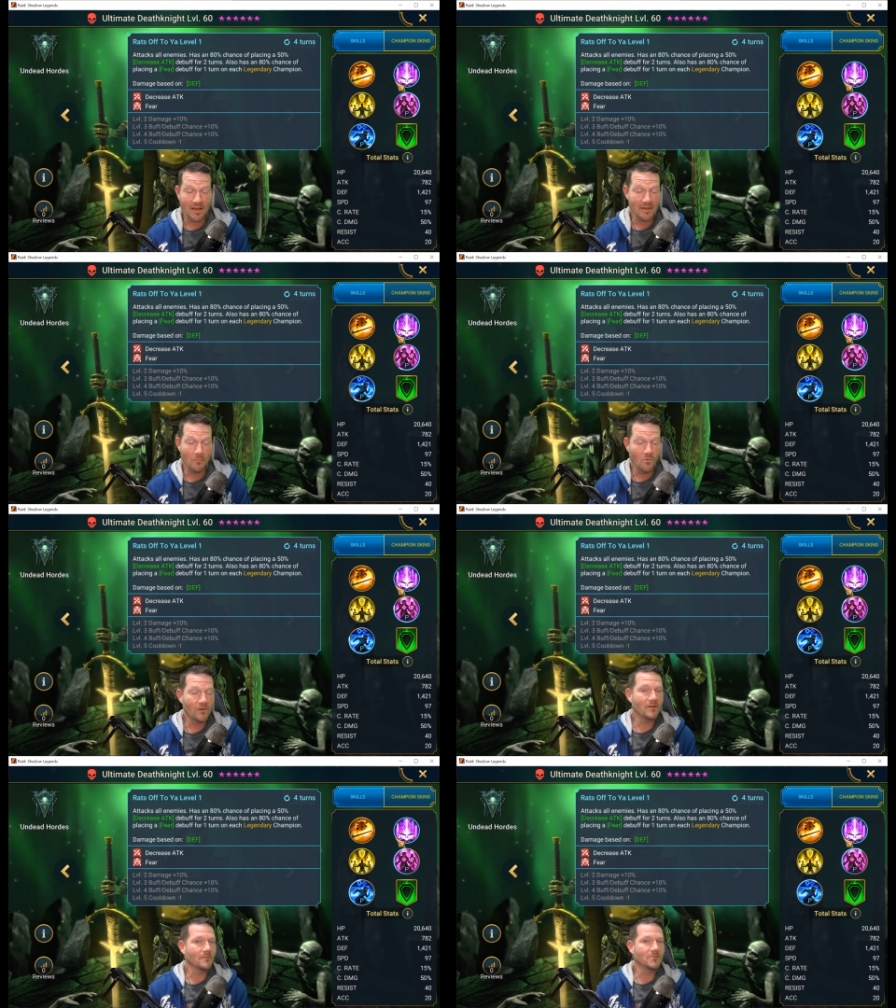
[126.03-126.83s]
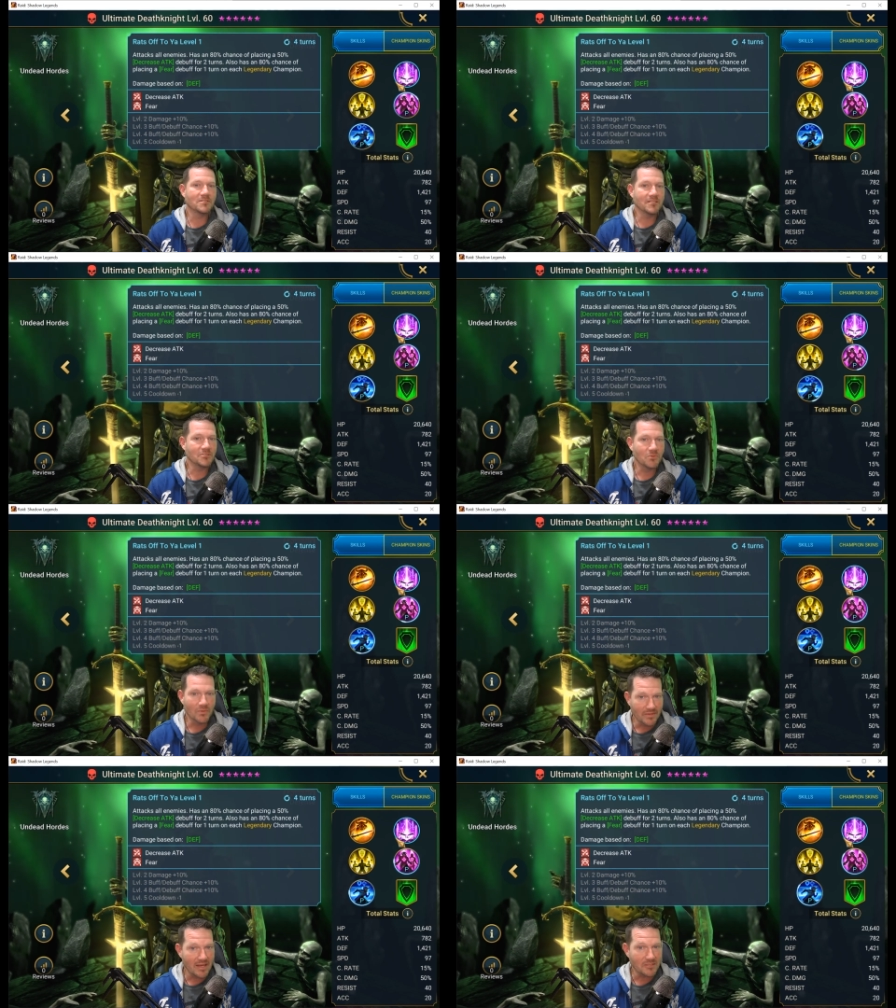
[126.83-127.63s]
I am 100%
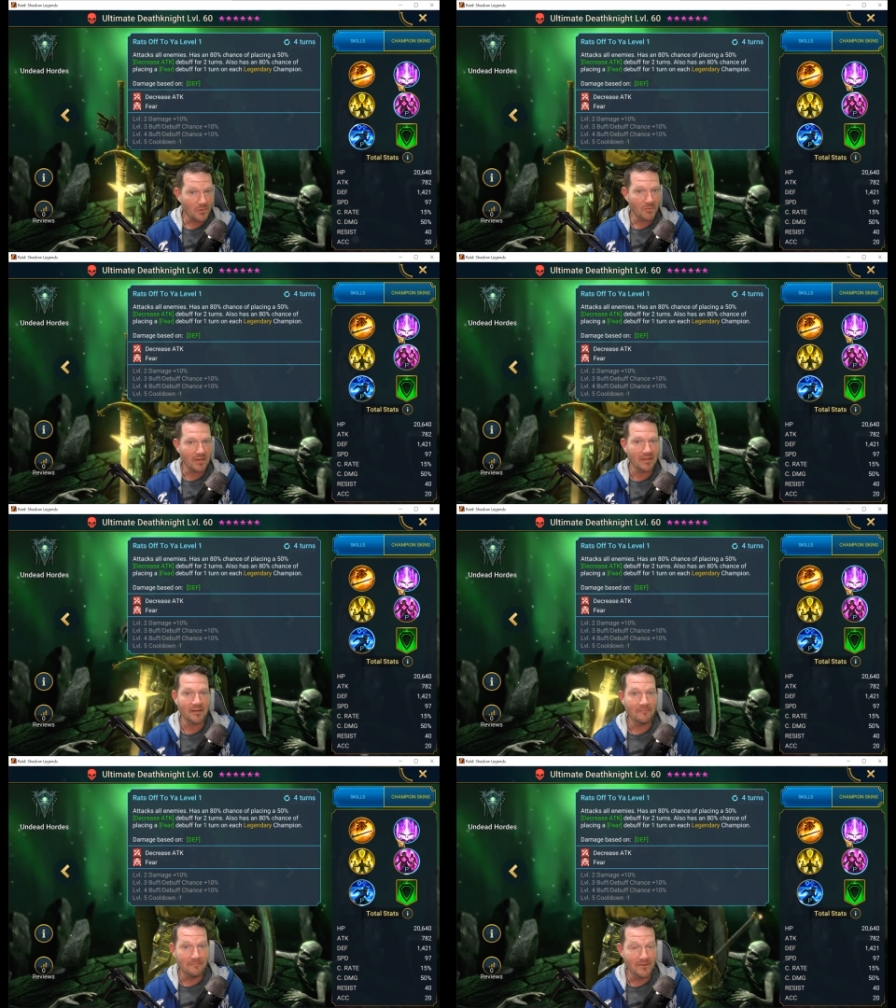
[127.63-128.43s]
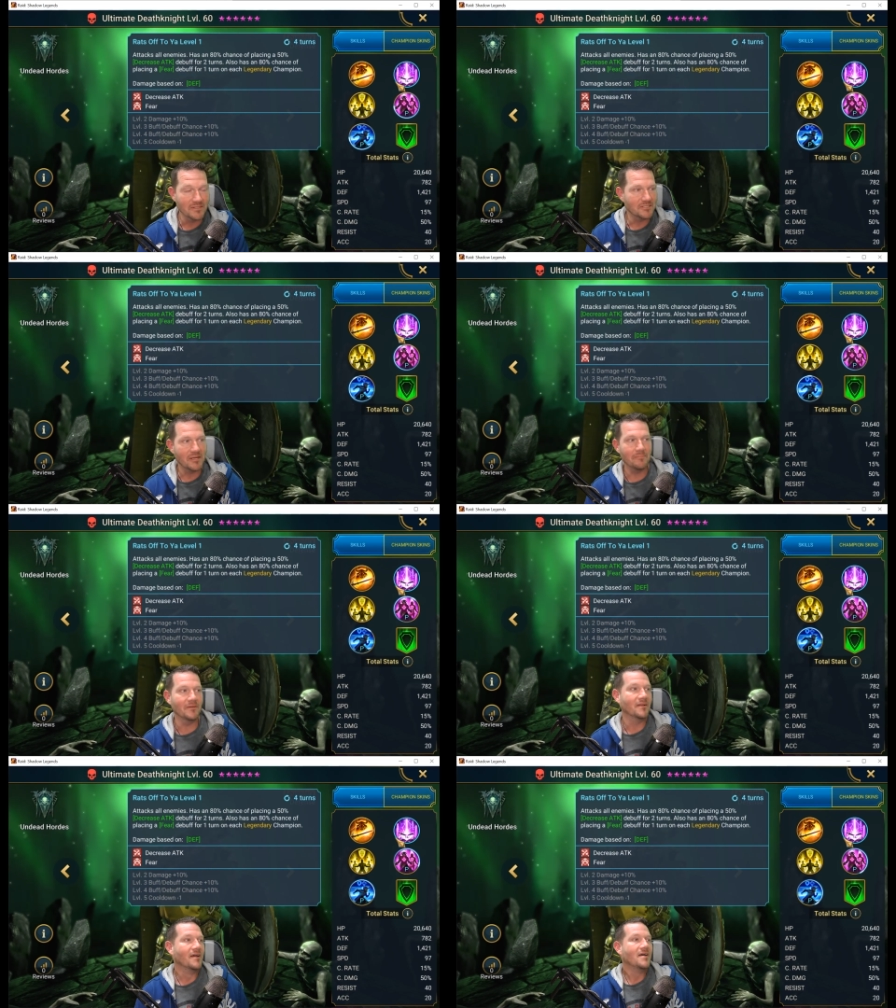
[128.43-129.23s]
sure that's what we're getting a fun
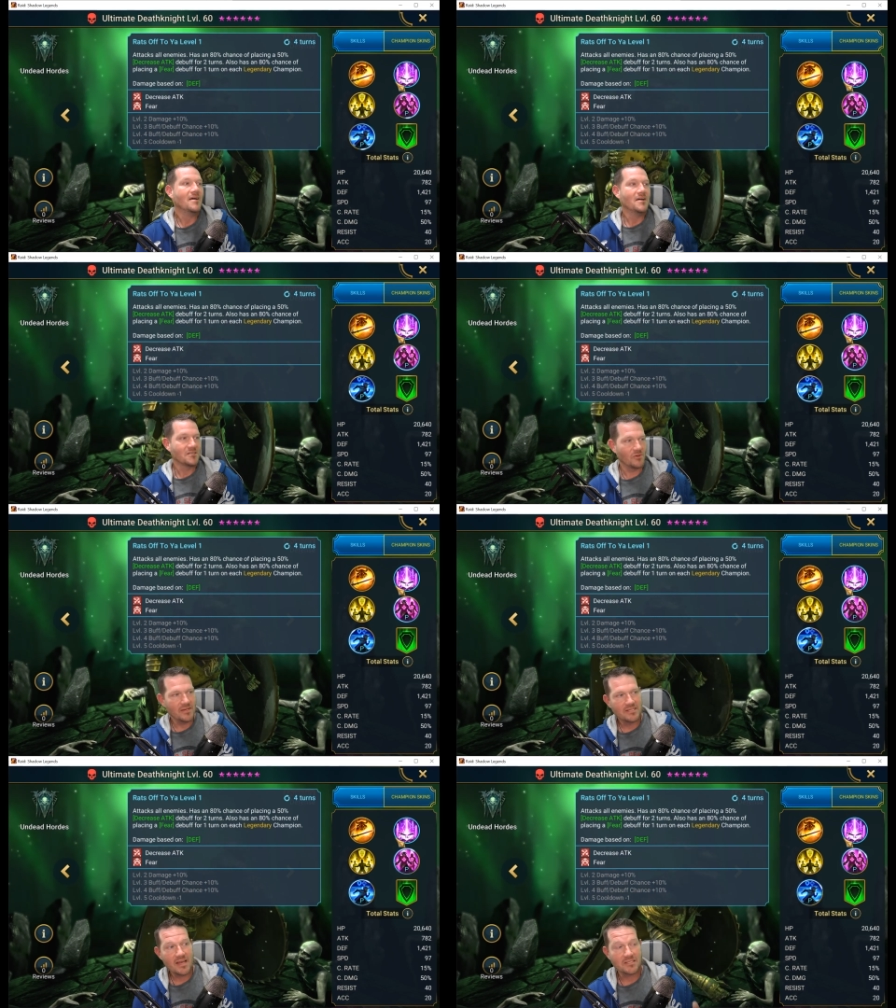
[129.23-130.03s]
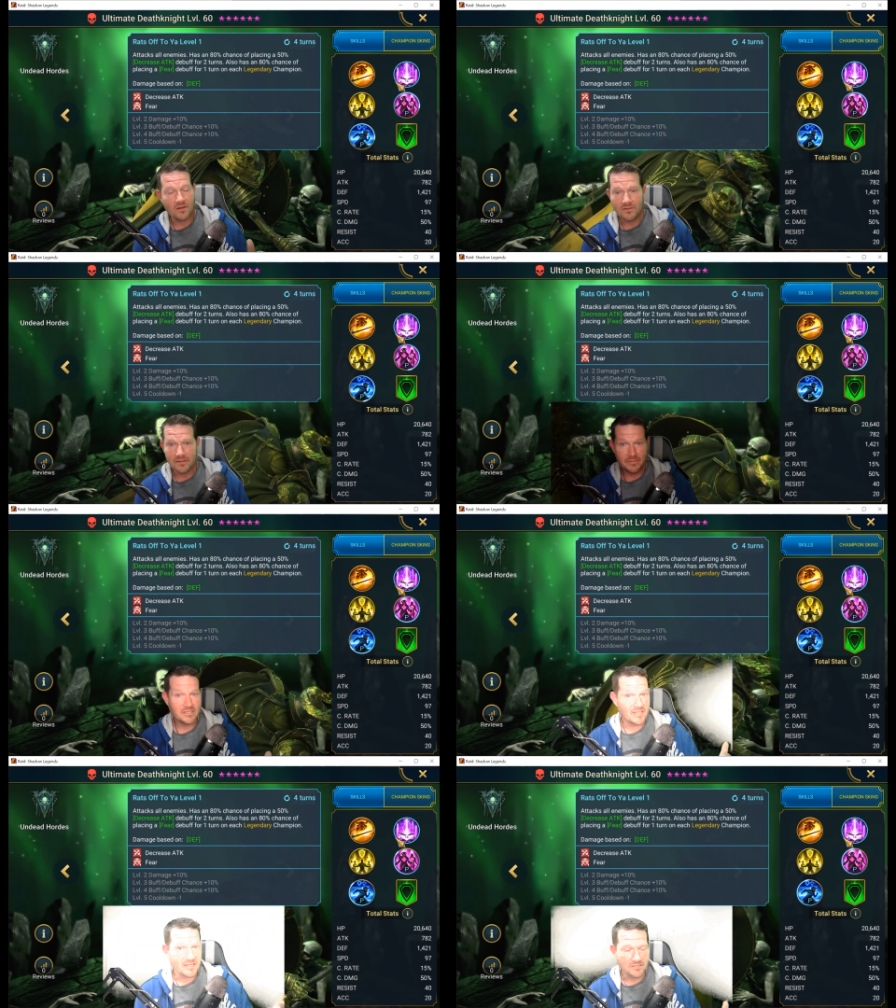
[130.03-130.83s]
champion. So he attacks all
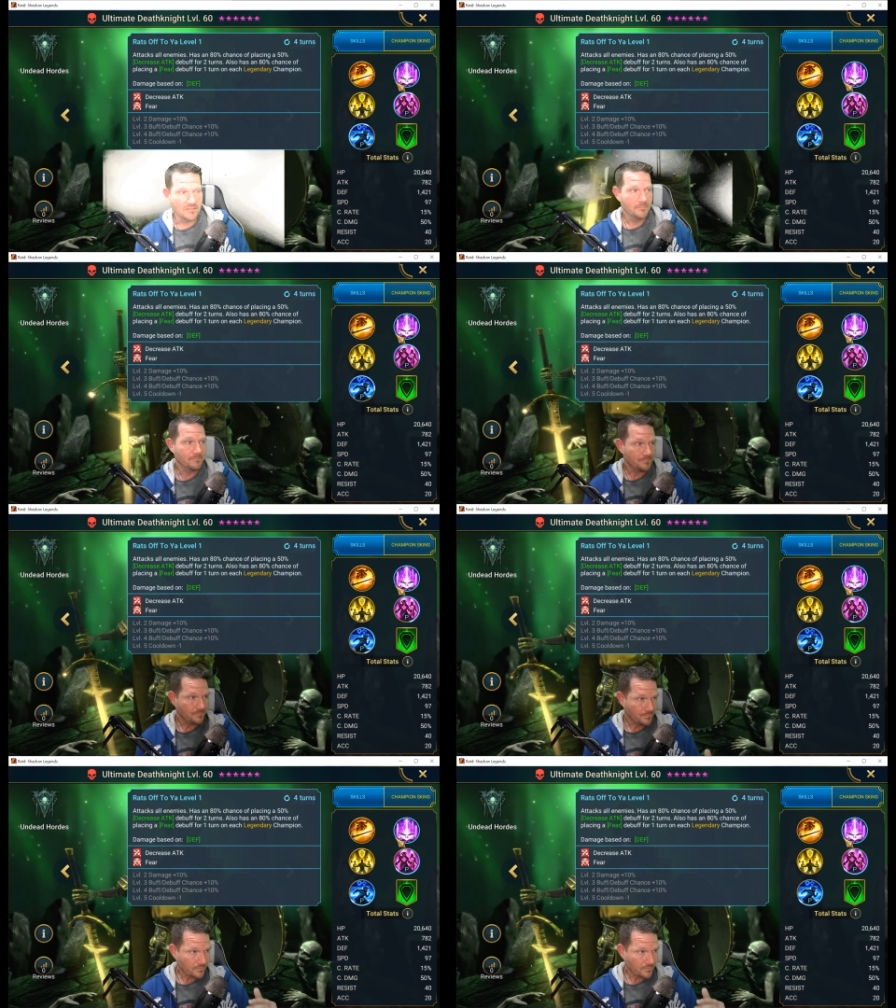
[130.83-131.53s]
enemies, that's good.